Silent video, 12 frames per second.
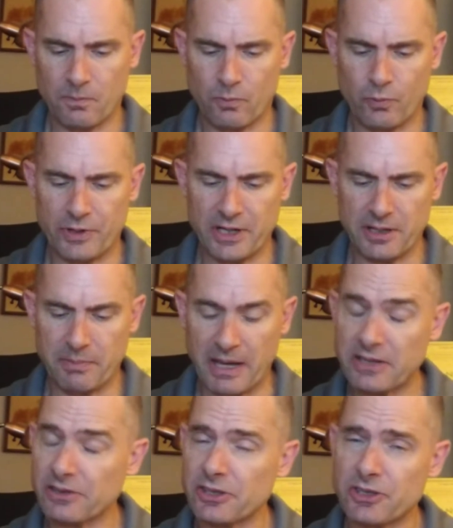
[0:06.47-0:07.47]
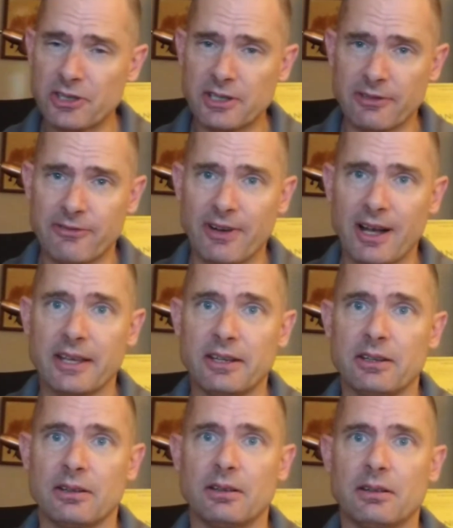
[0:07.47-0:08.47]
we basically just
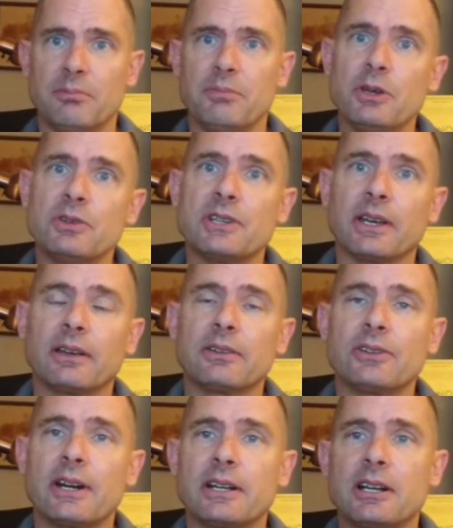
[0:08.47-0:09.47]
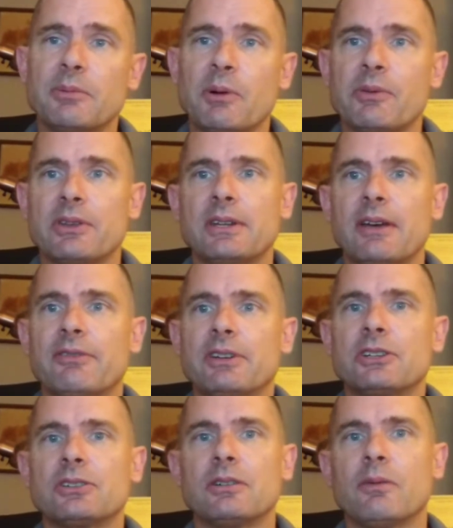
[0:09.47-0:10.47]
defined music, tried to come up with a
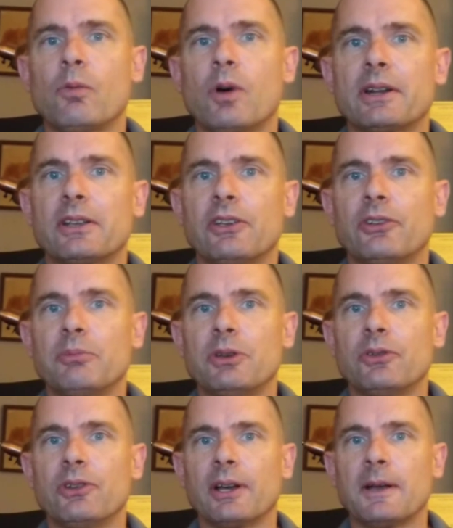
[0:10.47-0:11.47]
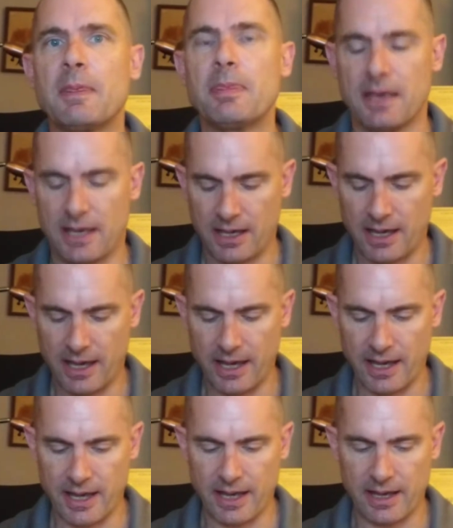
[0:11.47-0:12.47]
definition of what is music.
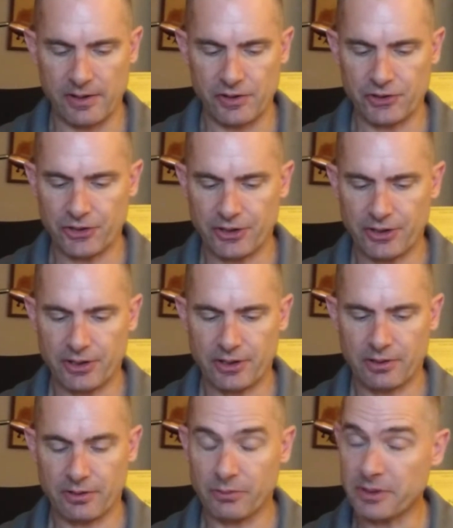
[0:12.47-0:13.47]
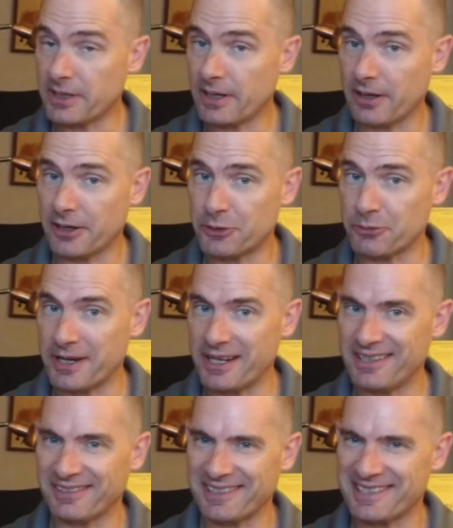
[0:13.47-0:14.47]
And we
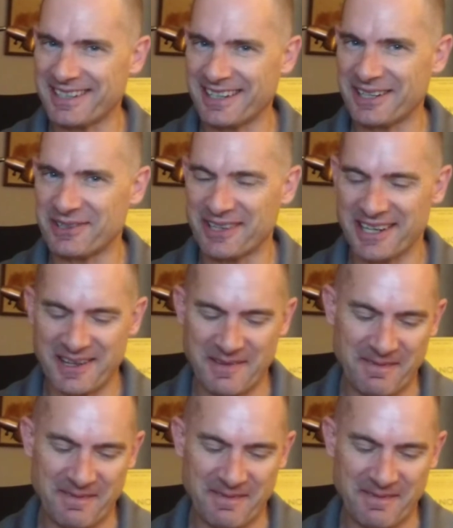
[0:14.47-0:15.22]
agreed, at least I agreed,